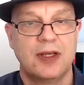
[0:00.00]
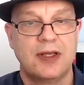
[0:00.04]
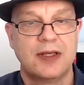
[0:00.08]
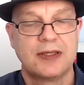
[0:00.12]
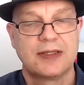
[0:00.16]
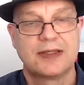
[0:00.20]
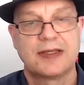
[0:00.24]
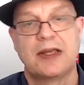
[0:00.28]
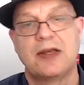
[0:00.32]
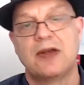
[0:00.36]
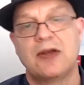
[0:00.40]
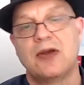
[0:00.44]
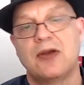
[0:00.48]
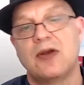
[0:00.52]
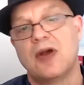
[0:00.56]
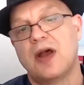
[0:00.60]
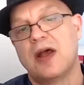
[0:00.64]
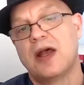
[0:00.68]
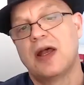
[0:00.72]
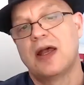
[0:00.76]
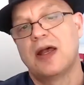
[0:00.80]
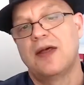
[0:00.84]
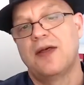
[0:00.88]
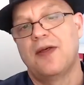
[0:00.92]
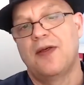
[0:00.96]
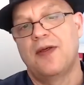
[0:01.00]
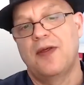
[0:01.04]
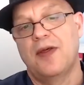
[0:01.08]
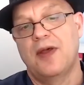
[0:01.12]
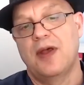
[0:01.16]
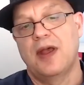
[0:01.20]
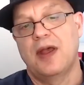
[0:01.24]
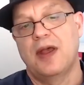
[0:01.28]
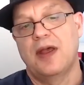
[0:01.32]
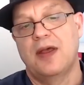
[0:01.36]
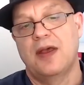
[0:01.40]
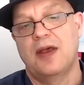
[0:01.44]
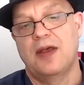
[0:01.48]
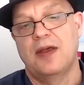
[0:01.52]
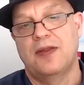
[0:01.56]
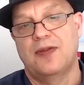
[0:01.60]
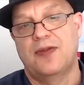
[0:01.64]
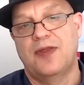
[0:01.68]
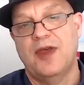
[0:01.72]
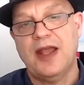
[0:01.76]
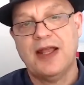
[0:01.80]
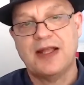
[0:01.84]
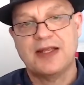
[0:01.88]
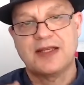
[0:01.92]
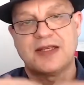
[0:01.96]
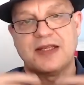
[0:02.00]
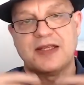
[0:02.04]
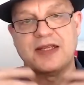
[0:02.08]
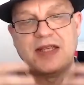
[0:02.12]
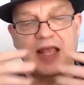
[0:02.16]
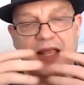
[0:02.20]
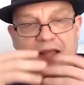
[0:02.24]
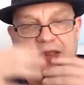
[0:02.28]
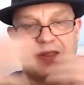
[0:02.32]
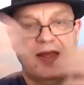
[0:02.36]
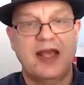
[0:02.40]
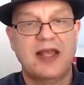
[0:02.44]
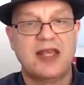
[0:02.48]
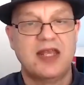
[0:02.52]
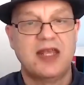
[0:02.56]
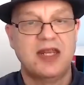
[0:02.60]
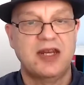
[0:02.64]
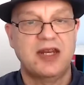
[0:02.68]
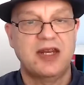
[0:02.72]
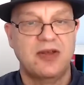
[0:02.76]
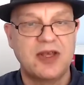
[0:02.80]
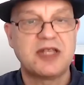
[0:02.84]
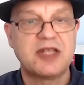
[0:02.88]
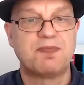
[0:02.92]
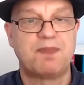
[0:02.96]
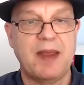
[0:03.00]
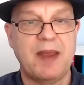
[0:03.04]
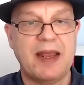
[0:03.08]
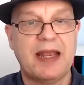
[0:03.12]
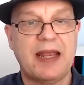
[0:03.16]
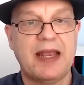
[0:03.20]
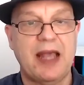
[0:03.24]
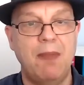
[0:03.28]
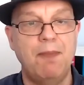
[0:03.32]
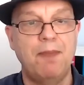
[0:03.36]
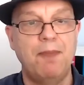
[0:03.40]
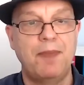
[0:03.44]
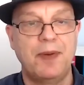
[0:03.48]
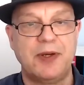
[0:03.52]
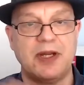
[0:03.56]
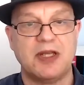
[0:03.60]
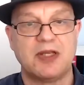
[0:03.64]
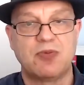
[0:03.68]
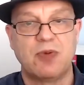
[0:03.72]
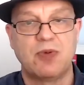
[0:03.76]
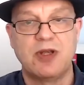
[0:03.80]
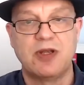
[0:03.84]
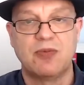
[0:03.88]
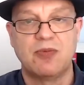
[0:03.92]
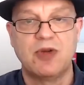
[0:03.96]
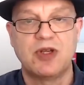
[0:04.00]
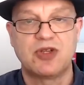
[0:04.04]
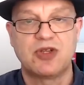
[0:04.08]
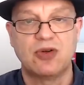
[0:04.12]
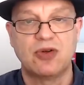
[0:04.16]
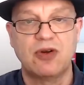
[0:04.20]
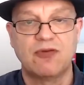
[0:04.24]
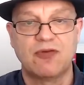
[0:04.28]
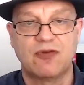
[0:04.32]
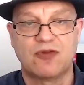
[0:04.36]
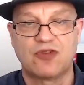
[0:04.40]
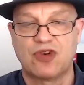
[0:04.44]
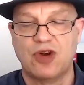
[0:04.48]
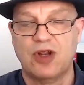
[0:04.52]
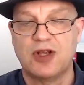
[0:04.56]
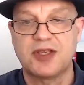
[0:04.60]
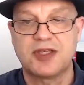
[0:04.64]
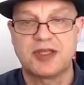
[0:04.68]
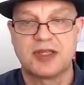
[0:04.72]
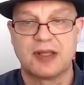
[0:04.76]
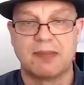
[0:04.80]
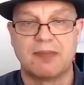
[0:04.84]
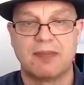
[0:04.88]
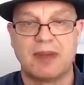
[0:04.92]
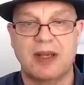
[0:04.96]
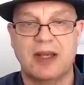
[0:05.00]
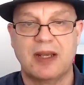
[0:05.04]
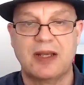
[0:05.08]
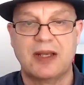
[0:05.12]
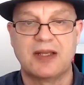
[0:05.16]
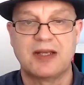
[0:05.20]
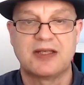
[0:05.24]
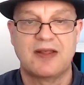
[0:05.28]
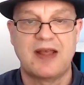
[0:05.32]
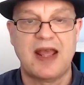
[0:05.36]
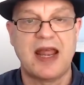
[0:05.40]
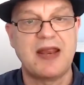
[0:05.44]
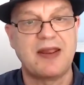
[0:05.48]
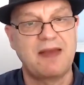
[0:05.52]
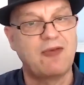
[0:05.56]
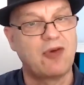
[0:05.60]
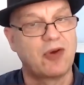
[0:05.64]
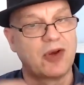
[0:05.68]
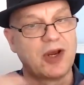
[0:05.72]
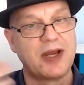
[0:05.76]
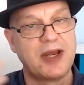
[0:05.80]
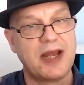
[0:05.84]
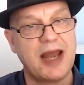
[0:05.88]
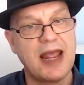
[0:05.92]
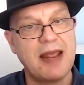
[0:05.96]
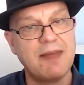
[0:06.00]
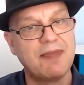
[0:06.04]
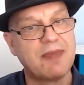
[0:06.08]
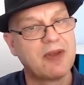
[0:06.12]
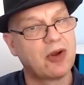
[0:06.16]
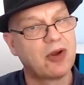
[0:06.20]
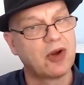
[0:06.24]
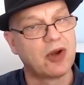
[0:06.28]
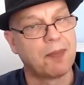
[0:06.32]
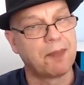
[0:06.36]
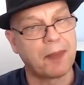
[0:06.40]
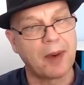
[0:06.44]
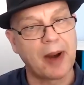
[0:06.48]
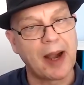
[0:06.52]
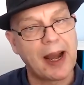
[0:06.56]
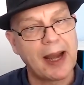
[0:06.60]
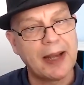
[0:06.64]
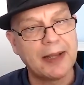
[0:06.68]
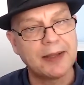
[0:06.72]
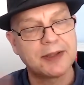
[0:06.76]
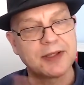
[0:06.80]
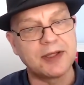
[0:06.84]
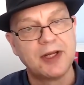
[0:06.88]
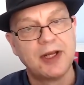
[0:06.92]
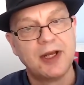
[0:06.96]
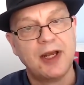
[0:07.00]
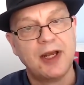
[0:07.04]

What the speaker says: So that's these big companies, we sort of trust them because they've got a name, they've got a brand,